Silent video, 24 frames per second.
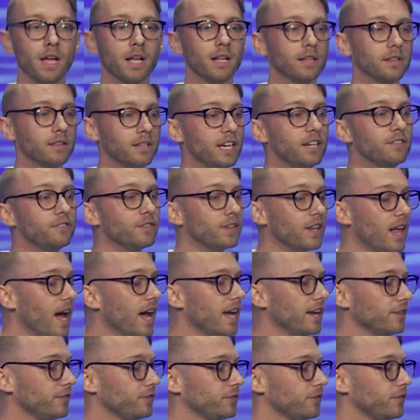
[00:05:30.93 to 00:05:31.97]
Live
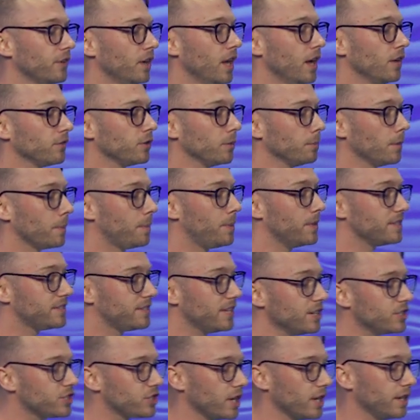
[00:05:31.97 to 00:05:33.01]
life from a
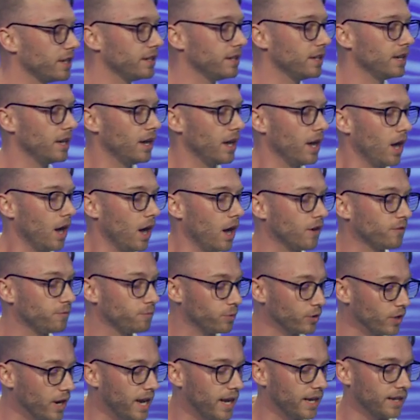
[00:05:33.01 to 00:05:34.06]
position of
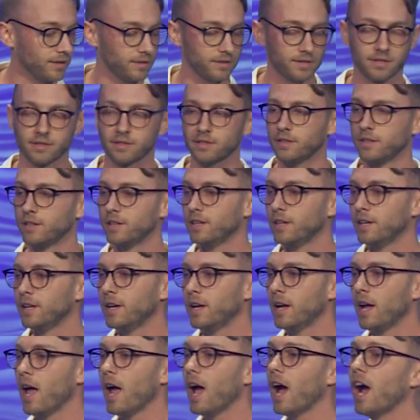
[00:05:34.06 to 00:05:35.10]
praise.
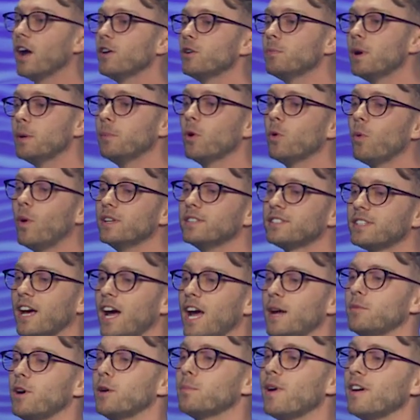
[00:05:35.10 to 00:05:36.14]
I remember one
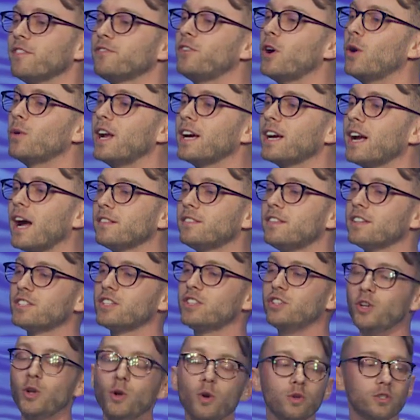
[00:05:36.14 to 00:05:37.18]
time on my phone, I got this
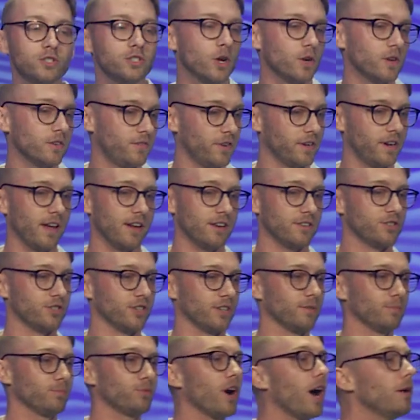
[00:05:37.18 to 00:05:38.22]
news
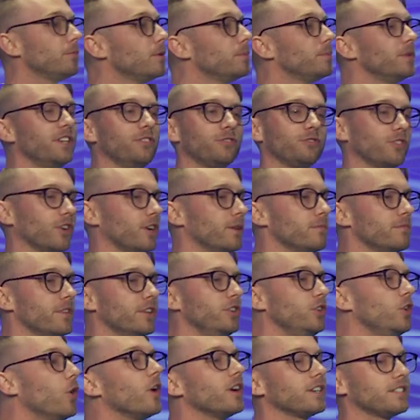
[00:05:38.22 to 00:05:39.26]
notification, probably from the
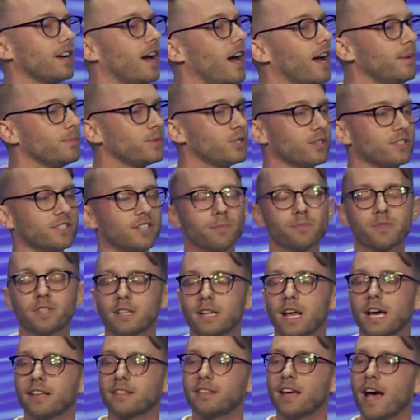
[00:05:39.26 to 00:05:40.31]
New York Times or something
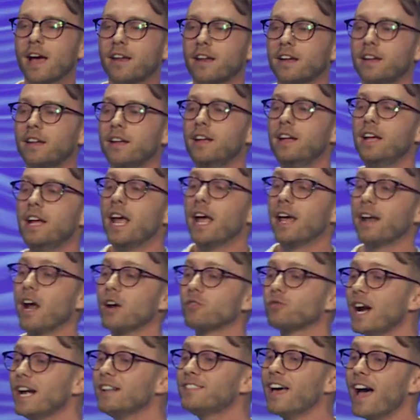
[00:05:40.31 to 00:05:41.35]
like that. And, and I
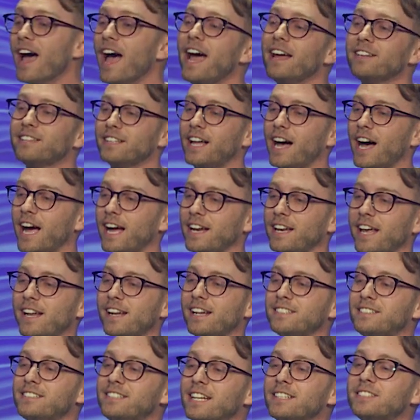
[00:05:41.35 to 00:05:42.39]
read the headline, and
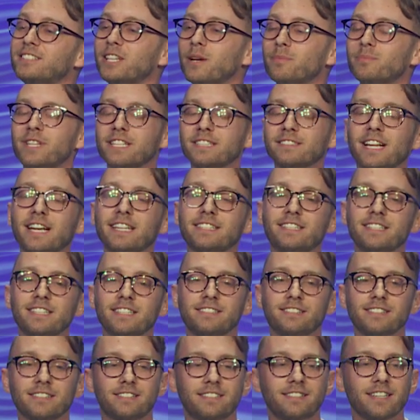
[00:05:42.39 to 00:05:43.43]
it said something like
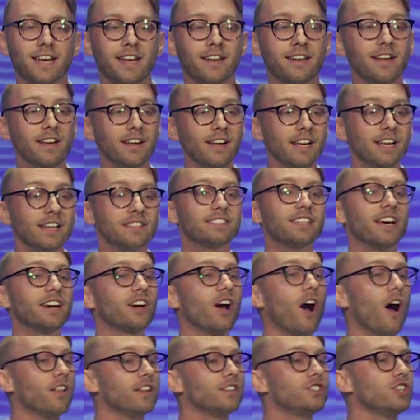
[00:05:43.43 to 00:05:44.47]
this It said,
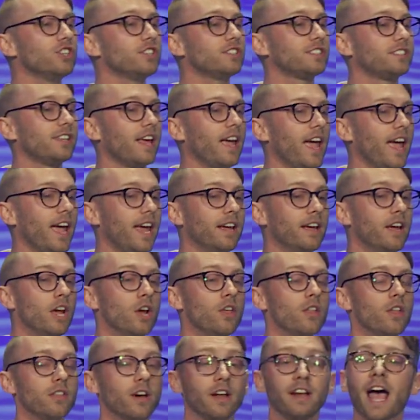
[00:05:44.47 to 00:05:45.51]
Psychologists say
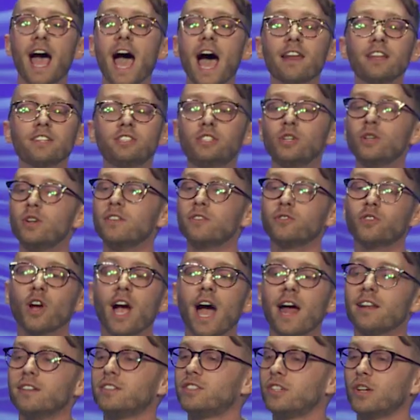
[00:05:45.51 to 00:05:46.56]
an attitude of
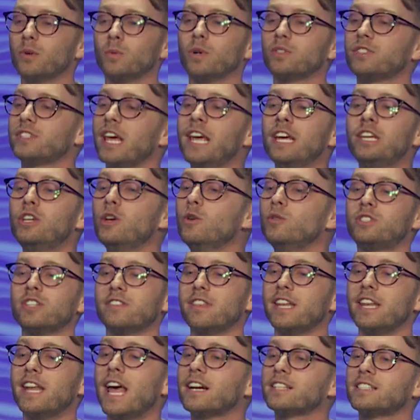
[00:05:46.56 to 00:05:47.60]
gratitude will take you to
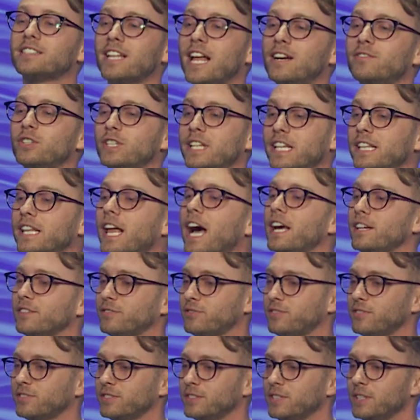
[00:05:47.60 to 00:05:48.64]
the next level in
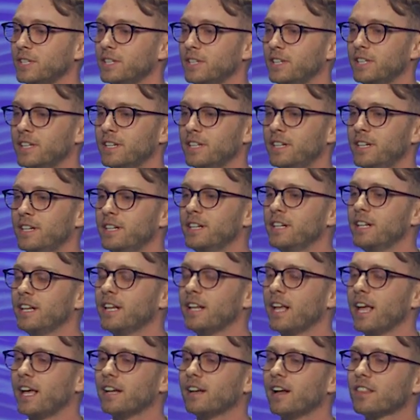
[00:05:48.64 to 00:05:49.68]
life.
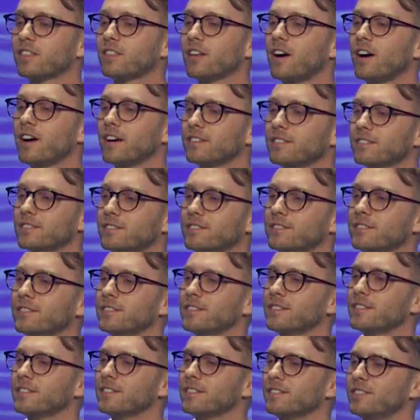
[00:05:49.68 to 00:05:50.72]
And I thought,
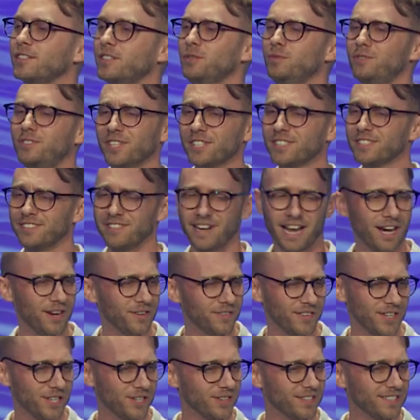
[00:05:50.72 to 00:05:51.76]
You just now
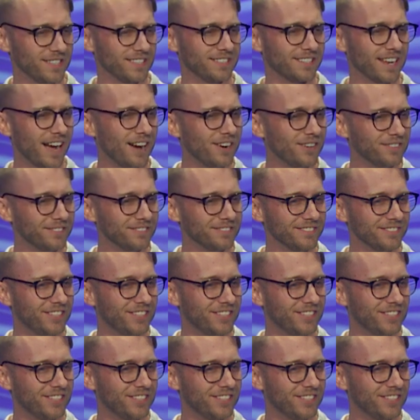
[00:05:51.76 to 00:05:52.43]
figuring this out?